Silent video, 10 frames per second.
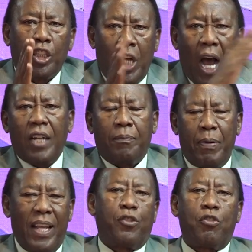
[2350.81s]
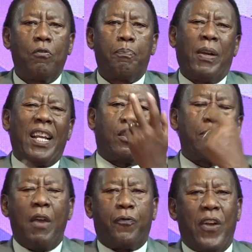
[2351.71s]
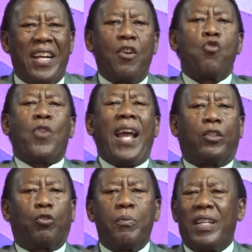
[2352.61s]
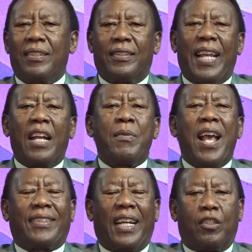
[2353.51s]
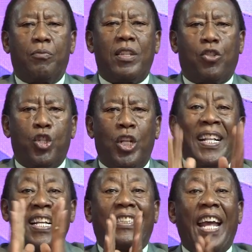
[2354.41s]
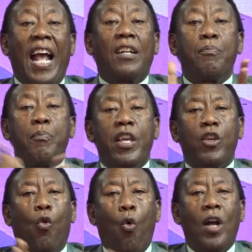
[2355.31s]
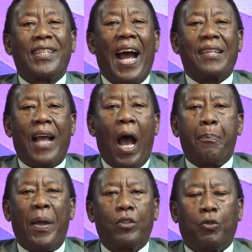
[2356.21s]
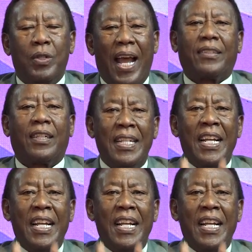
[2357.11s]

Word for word: God bless you. Please, my friend, write to me. Send me a text message. Tell me what has happened tonight.